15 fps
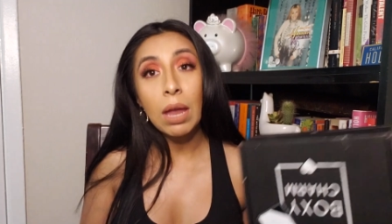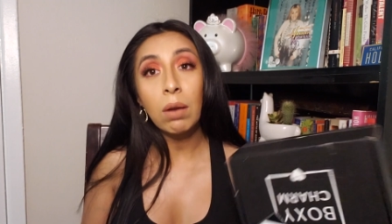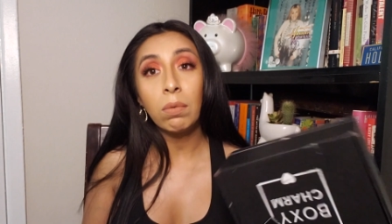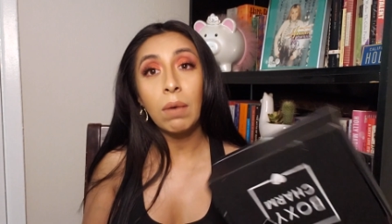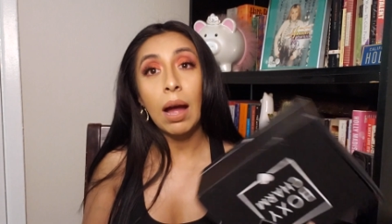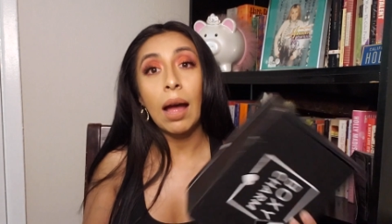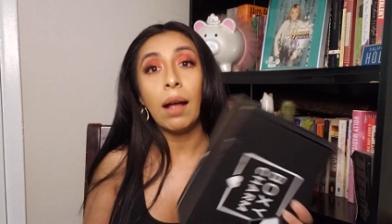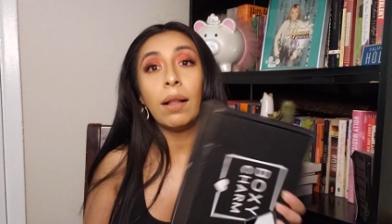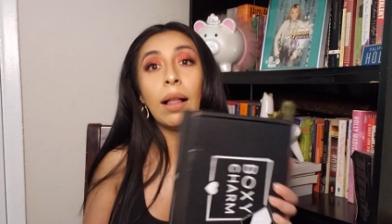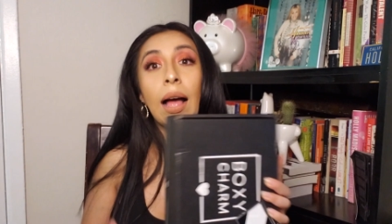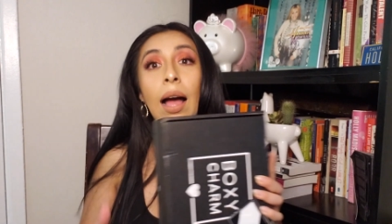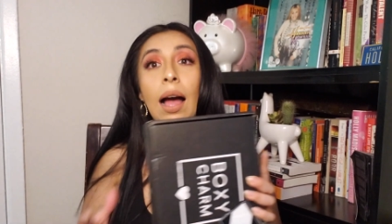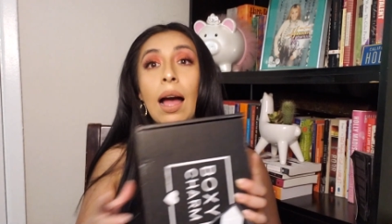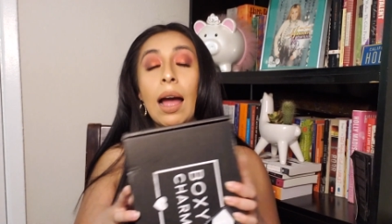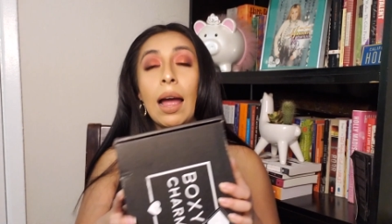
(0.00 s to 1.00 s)

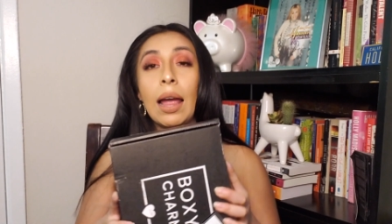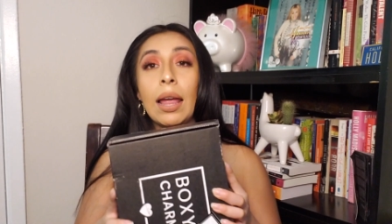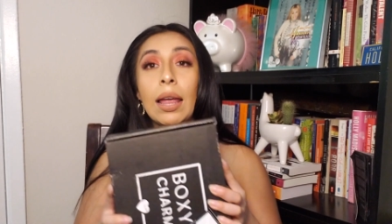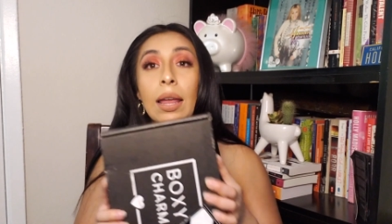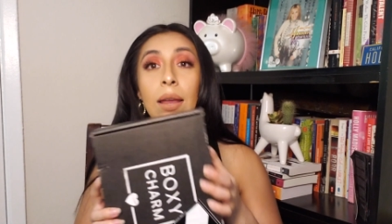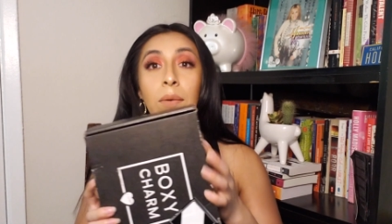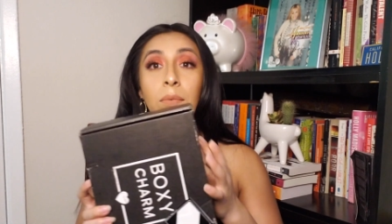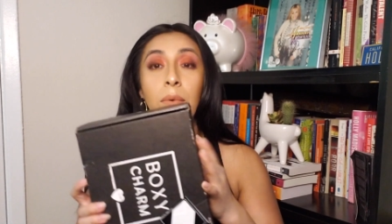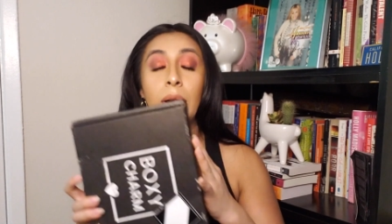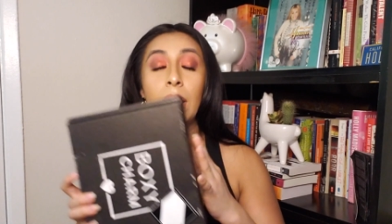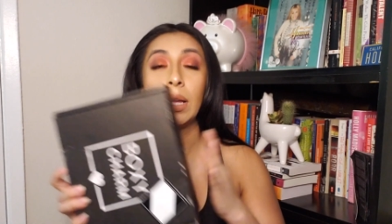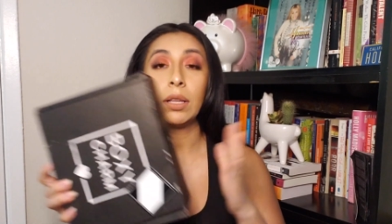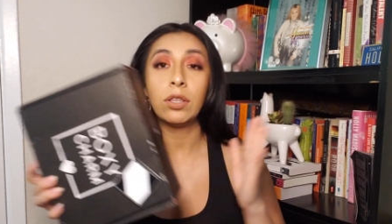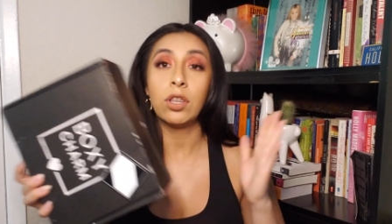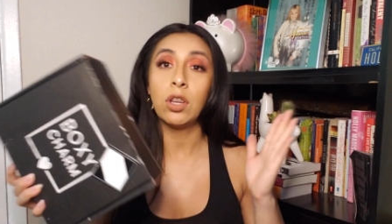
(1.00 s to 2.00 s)
Meanwhile, I
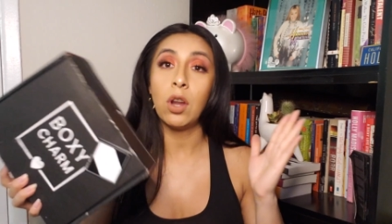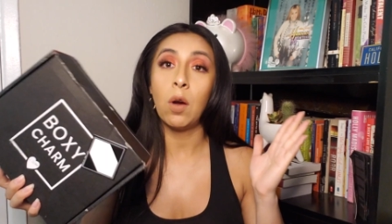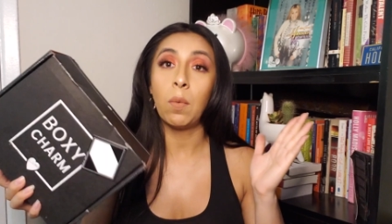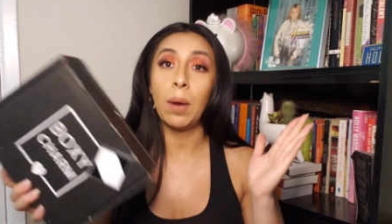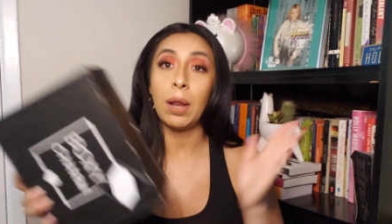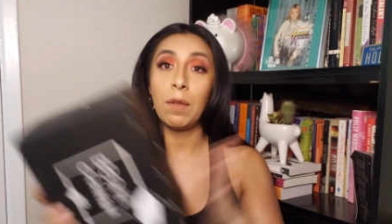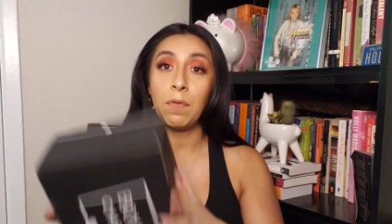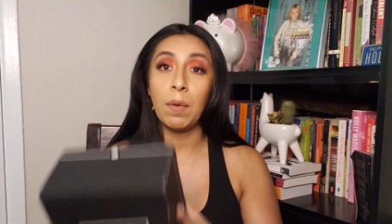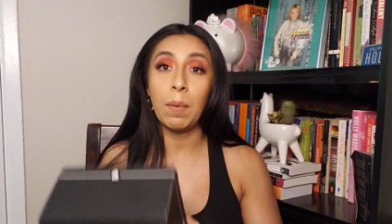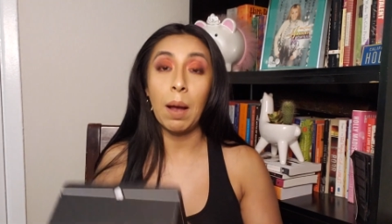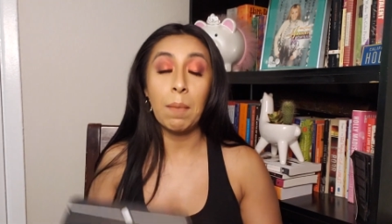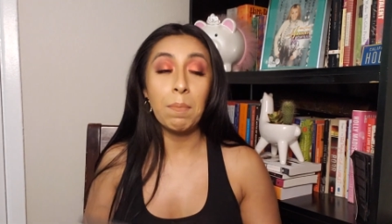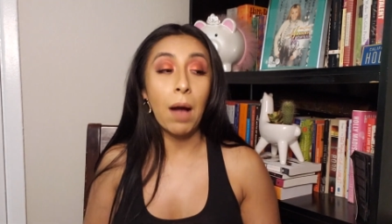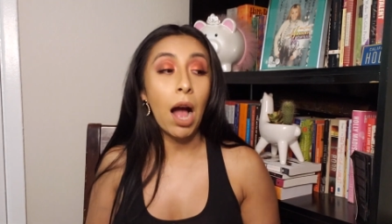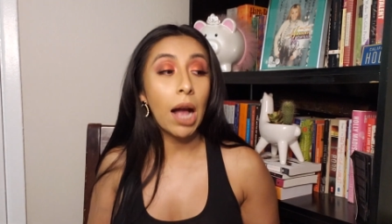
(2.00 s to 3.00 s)
was, you know, waiting for
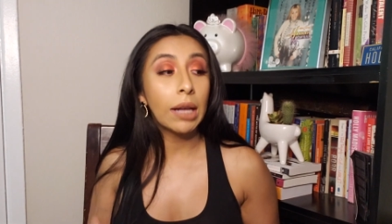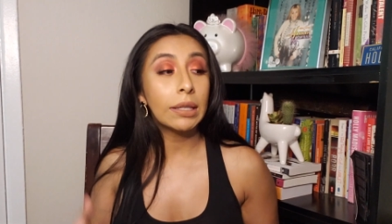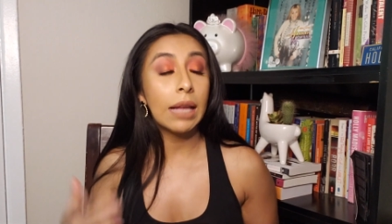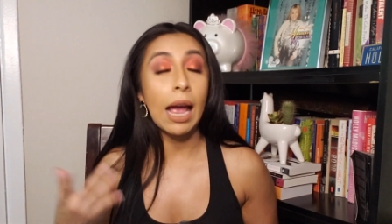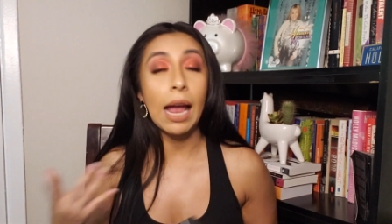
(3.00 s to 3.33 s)
my box.